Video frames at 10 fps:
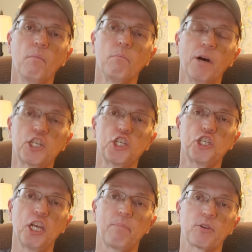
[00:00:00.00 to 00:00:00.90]
much
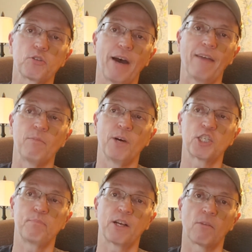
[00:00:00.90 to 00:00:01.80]
cheaper. So I have a
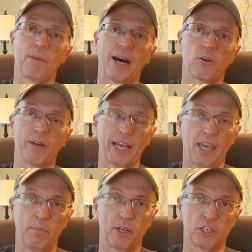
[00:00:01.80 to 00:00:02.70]
much bigger bottle, and I
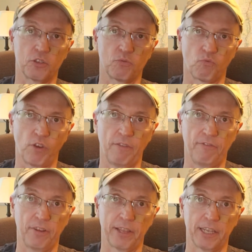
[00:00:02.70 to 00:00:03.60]
keep on just
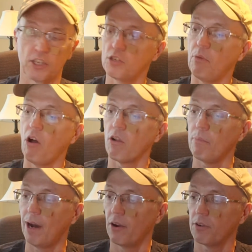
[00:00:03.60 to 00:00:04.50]
refilling the smaller
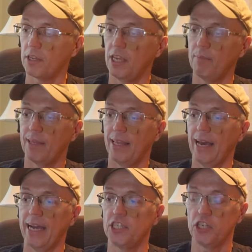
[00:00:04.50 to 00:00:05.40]
bottle to keep the
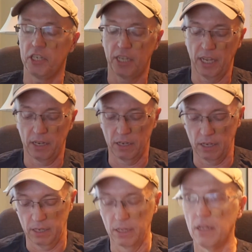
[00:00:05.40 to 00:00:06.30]
hygiene kit
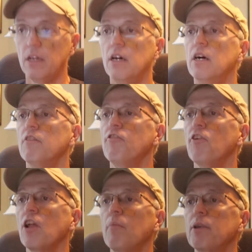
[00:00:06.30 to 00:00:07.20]

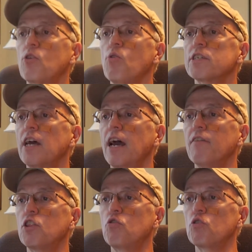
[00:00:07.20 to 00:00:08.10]
full up. And of course, I
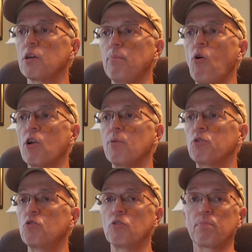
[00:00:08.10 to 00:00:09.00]
have a
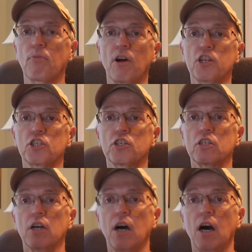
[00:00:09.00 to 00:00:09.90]
portable toothbrush,